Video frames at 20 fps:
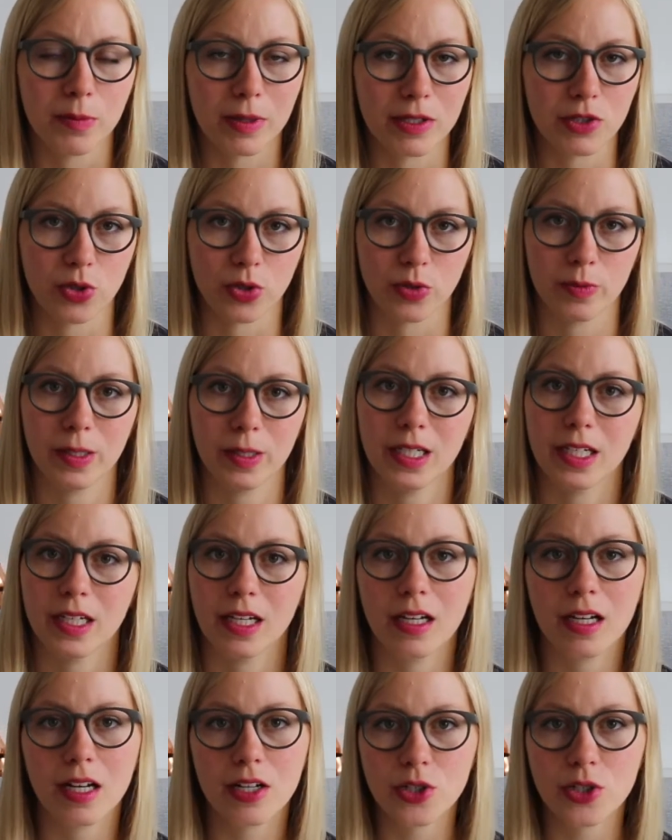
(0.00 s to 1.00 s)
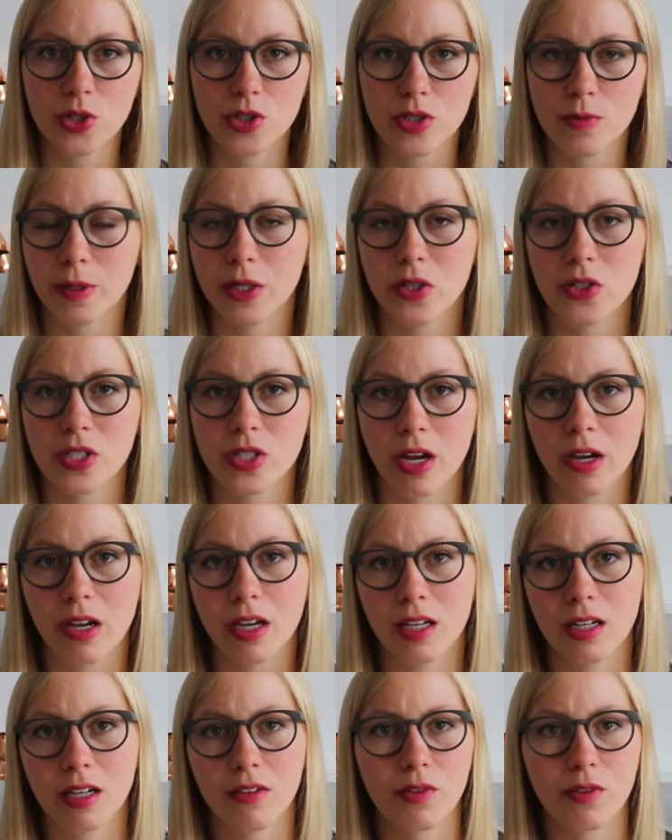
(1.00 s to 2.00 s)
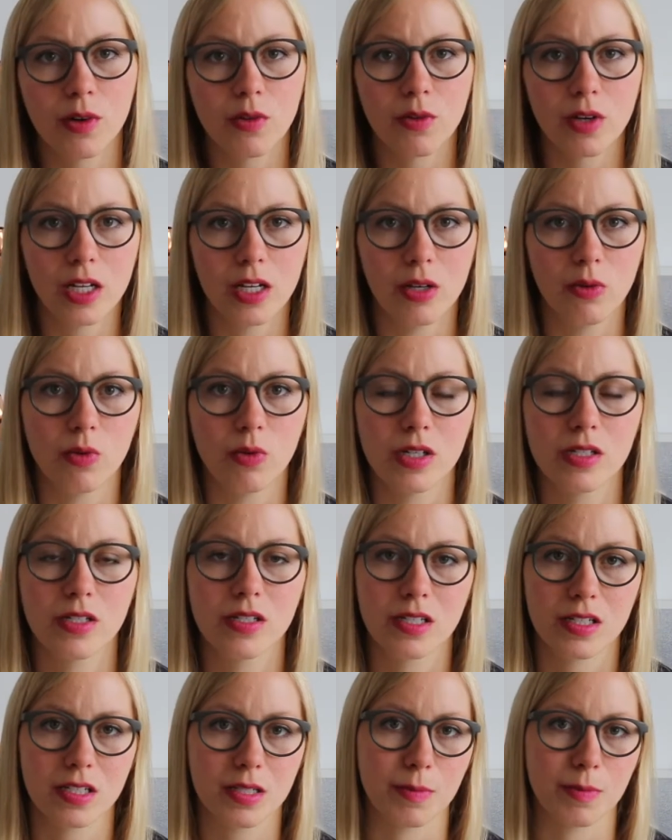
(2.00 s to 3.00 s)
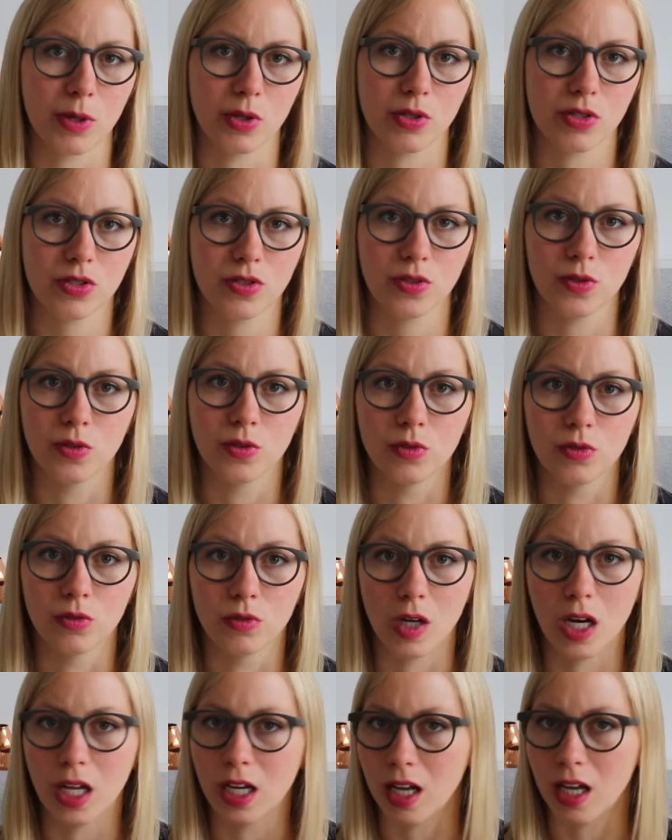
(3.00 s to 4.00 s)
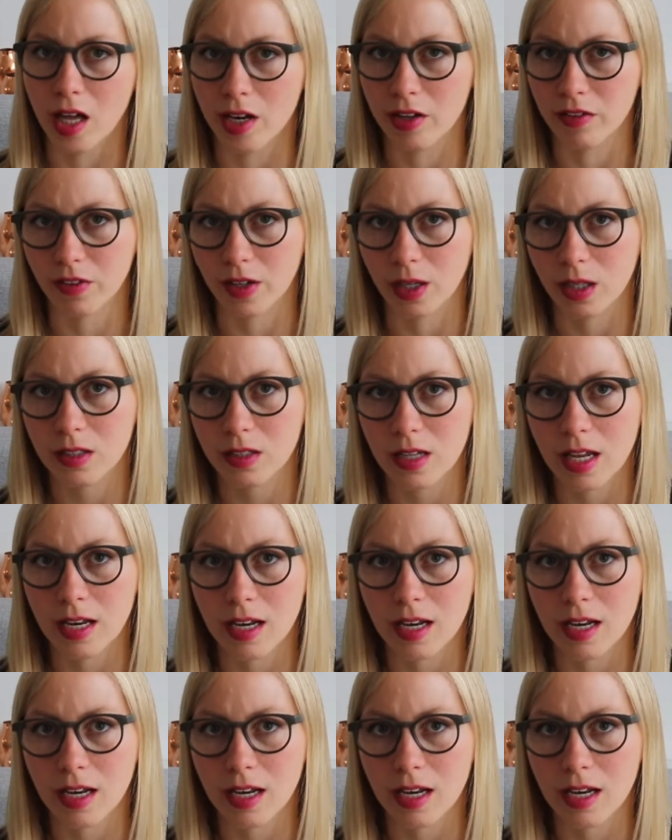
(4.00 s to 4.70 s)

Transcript: by German knitting culture is because I never really was exposed to a lot of it.